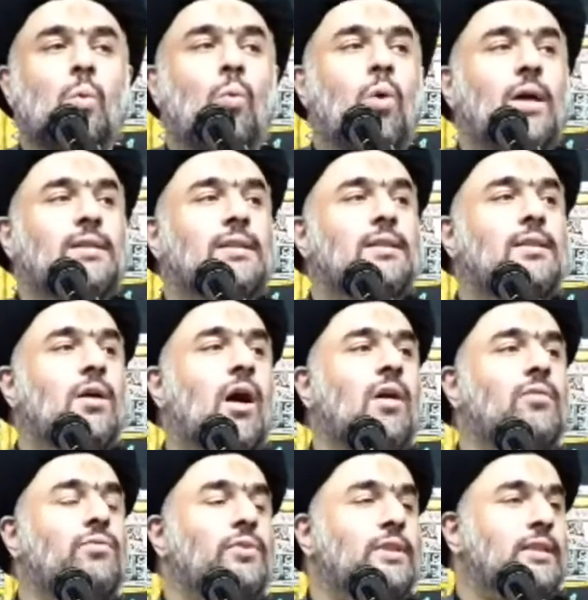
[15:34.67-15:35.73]
was
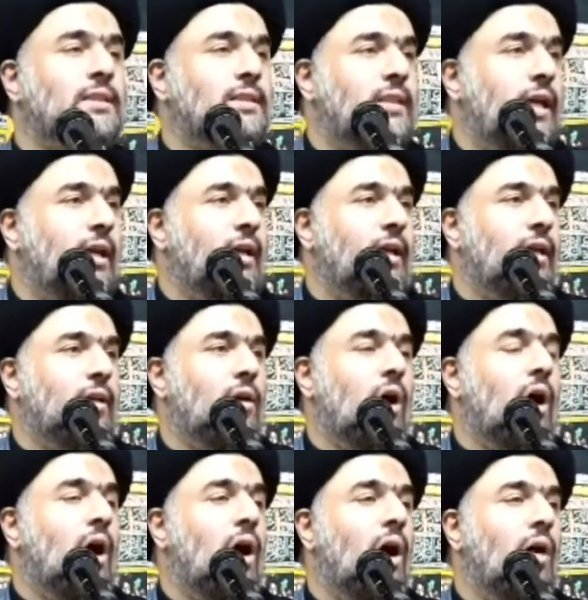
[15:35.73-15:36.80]
confiscated
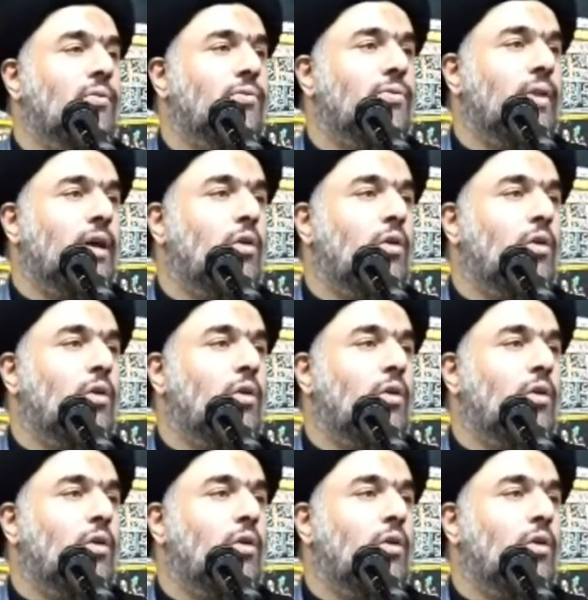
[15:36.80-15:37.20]
of